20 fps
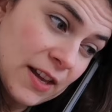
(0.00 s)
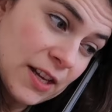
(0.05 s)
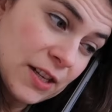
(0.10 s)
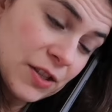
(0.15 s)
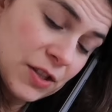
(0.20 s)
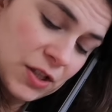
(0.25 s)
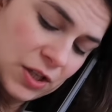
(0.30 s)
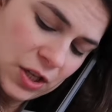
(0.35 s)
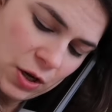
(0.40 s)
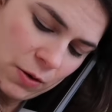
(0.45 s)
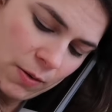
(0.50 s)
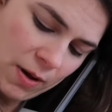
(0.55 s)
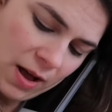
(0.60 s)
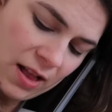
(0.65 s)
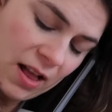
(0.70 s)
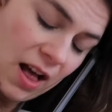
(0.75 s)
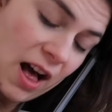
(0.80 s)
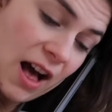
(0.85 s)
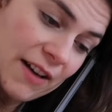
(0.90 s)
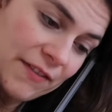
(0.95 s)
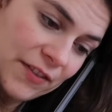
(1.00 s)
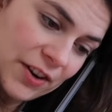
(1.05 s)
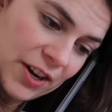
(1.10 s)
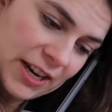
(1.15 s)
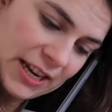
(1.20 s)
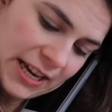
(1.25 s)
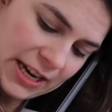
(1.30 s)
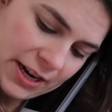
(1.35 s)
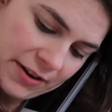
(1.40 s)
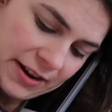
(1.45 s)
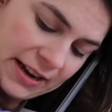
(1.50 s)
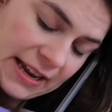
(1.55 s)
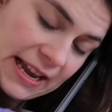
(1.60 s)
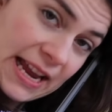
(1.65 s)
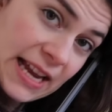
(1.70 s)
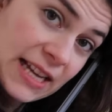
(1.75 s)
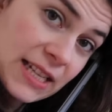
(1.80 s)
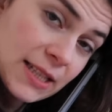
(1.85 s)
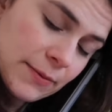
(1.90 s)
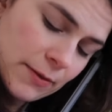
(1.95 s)
Do you all offer hearing
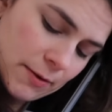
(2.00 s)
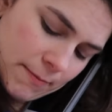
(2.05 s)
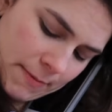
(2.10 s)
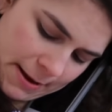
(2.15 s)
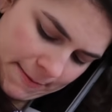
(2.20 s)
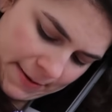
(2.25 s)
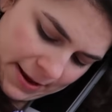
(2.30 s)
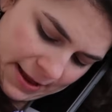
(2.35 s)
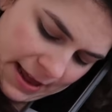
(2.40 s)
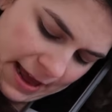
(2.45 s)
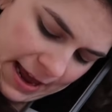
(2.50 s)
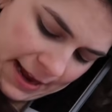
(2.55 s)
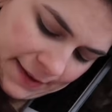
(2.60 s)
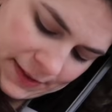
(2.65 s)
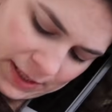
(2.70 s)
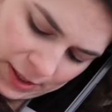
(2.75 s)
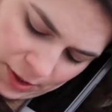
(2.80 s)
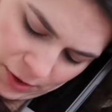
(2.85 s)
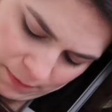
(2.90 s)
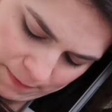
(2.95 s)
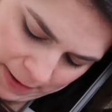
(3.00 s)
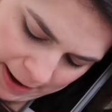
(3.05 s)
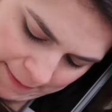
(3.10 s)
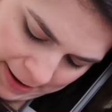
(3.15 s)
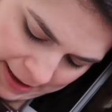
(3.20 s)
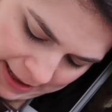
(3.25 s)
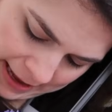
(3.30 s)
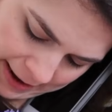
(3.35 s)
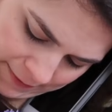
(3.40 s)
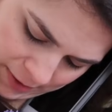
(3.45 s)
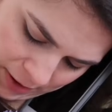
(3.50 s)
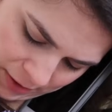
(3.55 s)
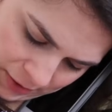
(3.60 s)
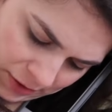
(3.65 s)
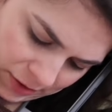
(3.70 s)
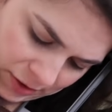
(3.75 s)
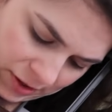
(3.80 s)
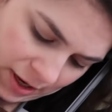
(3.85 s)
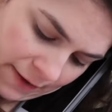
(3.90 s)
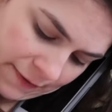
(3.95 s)
aids for Baby Alives at your Baby Alive
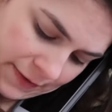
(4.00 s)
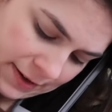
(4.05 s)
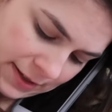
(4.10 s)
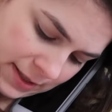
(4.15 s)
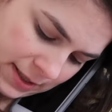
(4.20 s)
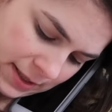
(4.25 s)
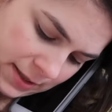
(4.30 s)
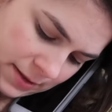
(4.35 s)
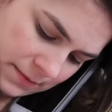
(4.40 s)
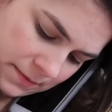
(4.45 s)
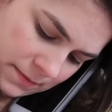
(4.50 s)
doctor's office?